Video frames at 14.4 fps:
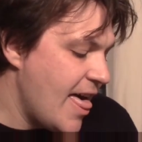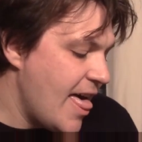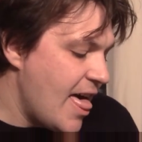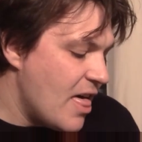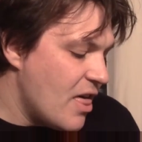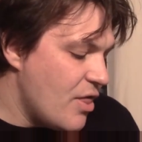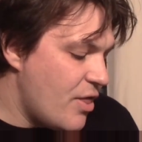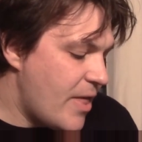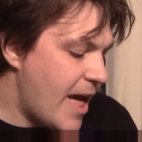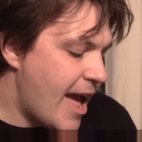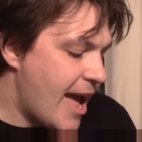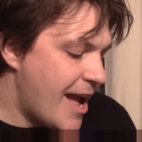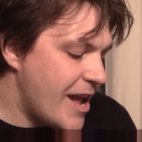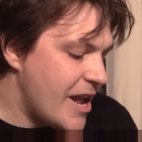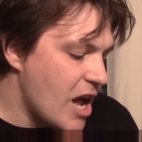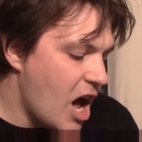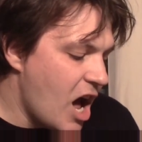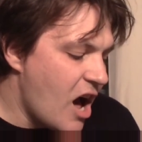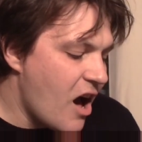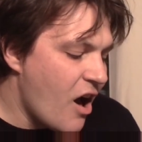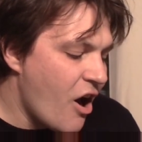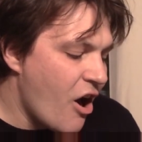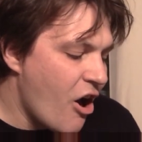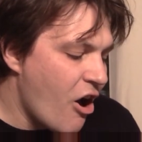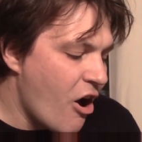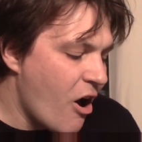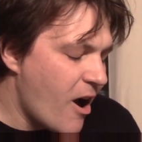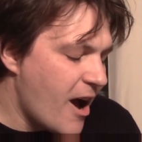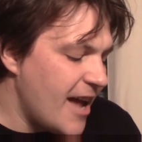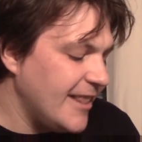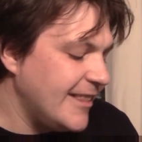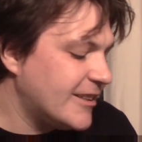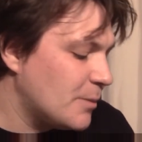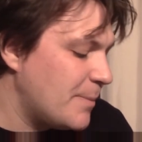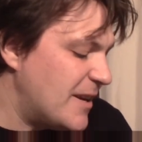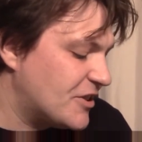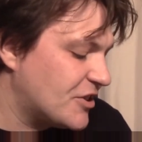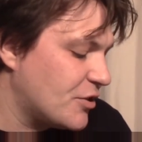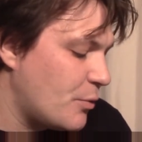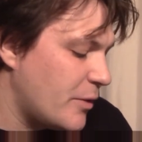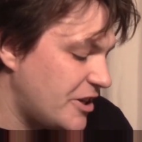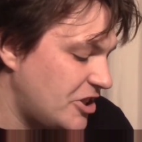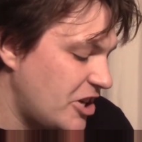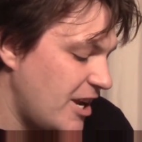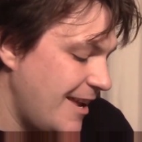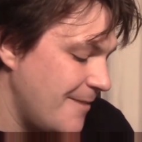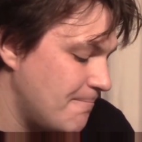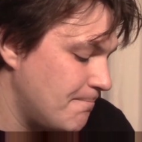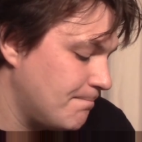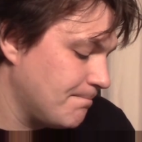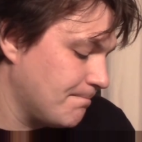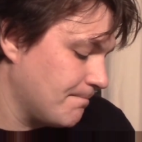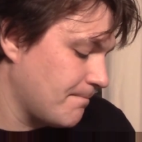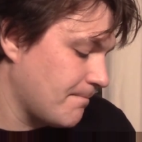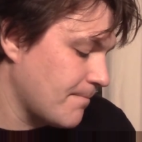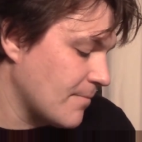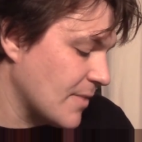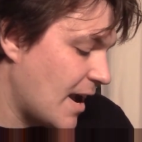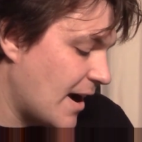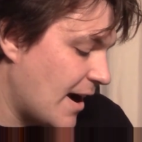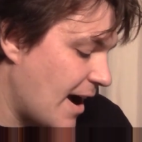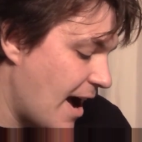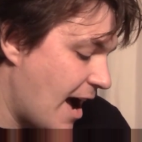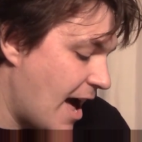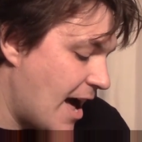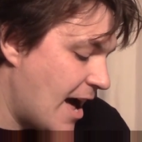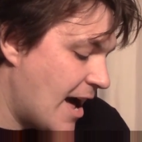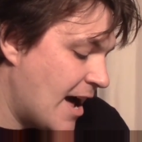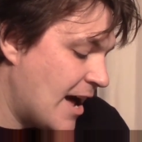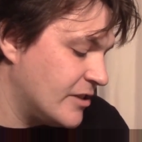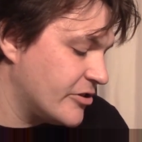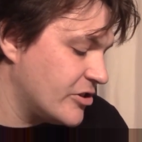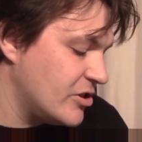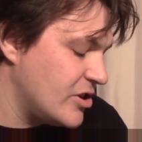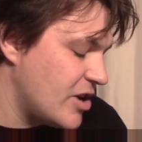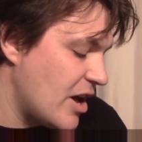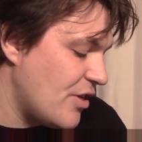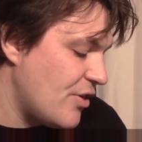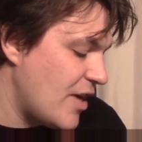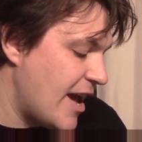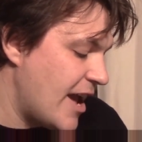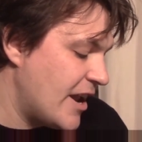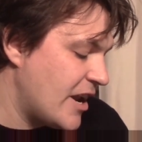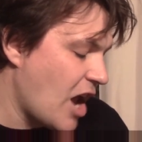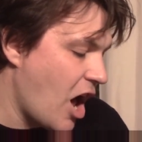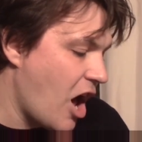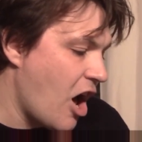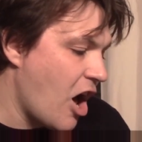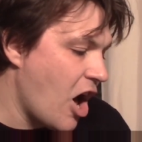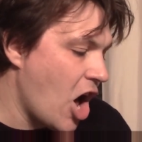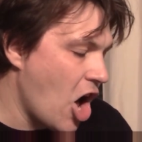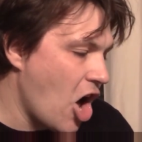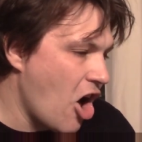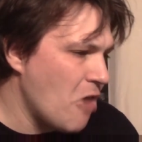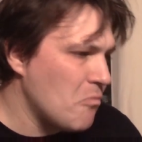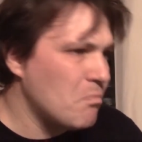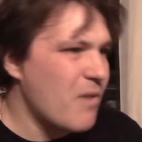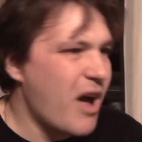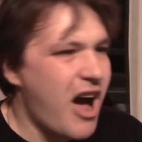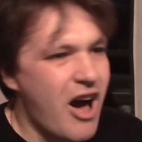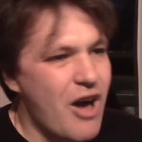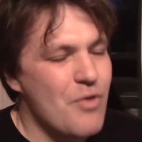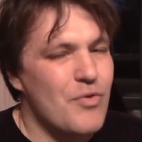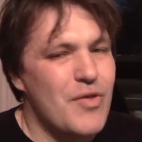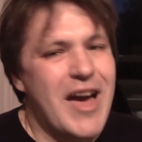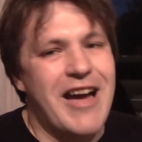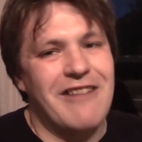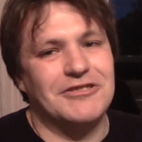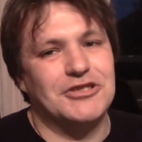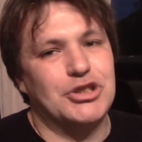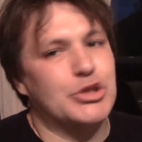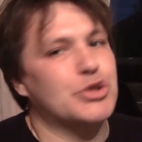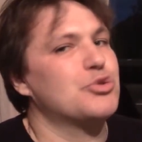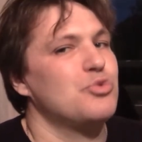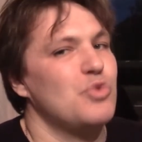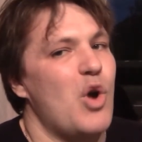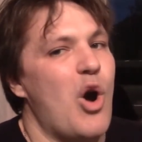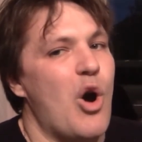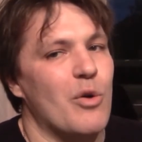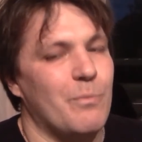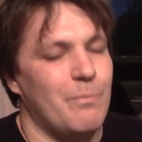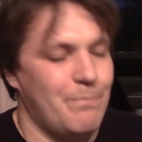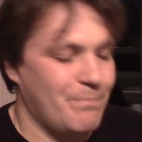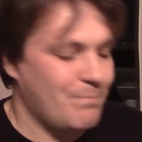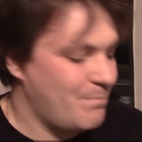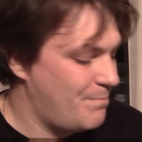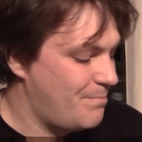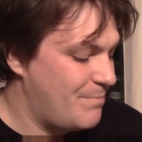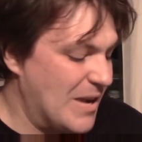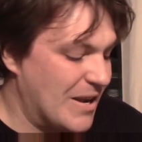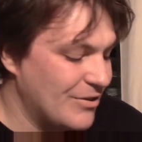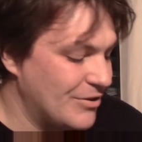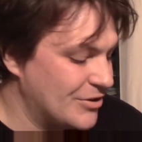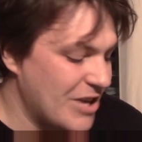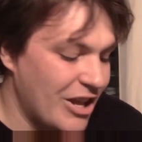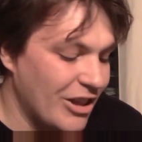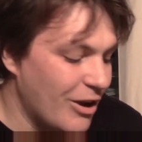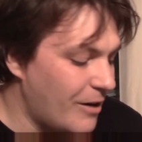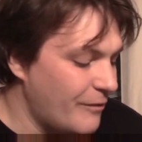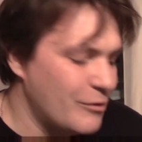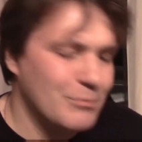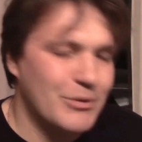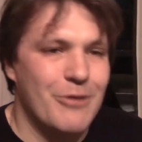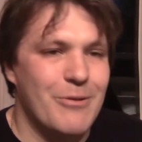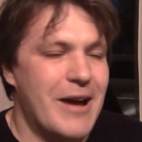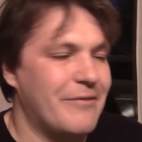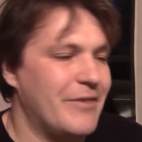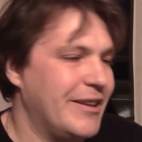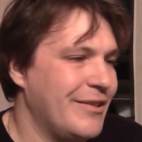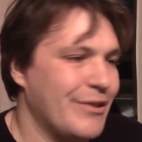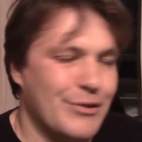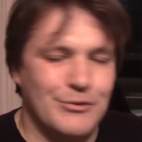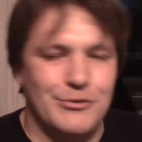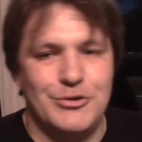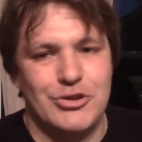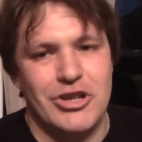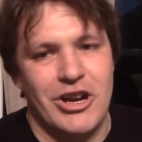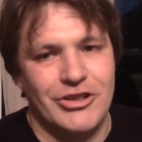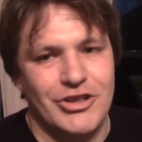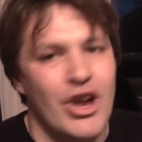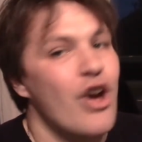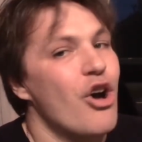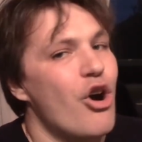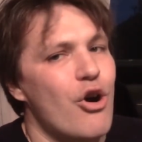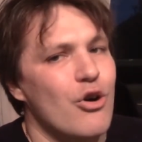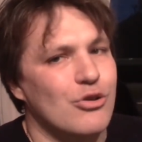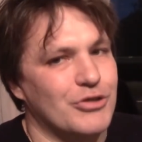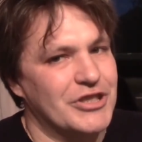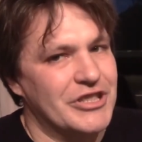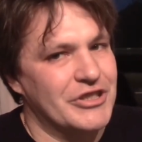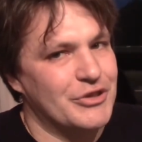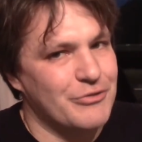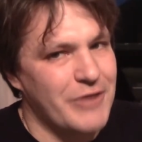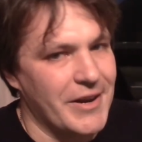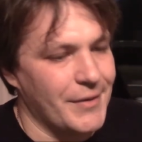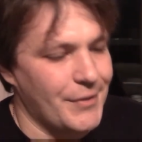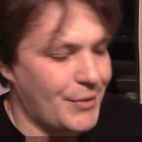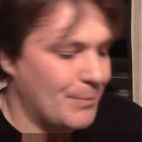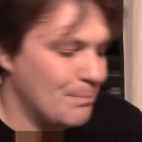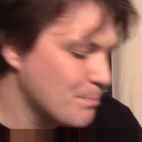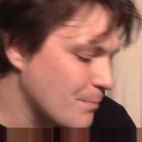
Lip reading: They are a little bit squishy, and they aren't that strong, because a lot of them don't have any thunderous charge or crushing strength.